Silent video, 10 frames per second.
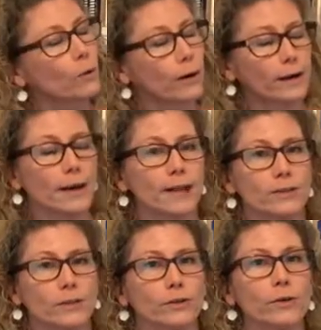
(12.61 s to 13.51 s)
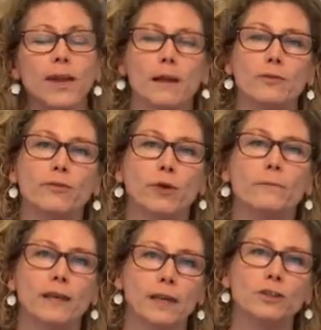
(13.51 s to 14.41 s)
organizer who came before
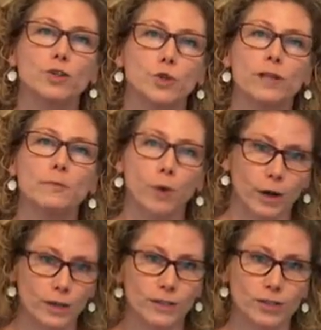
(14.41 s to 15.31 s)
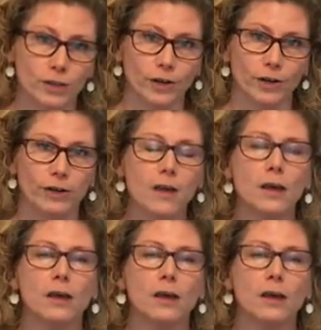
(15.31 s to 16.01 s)
me, Julie Morgenstern,